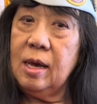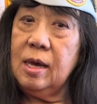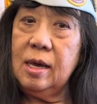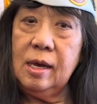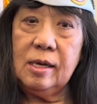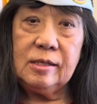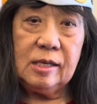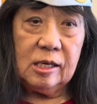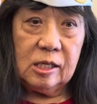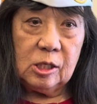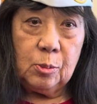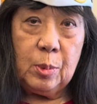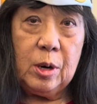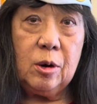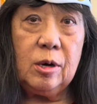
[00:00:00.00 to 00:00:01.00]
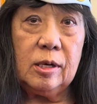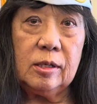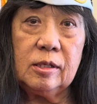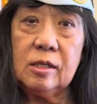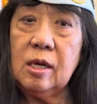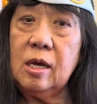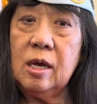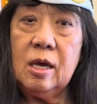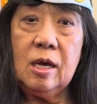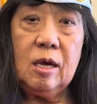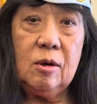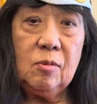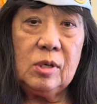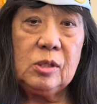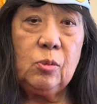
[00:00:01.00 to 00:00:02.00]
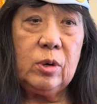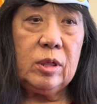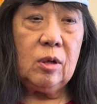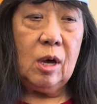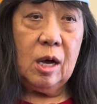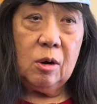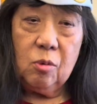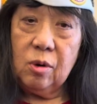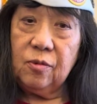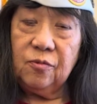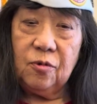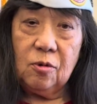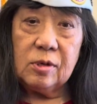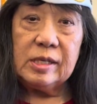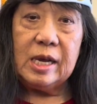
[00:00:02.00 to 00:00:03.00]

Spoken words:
his experience. He was with the 101st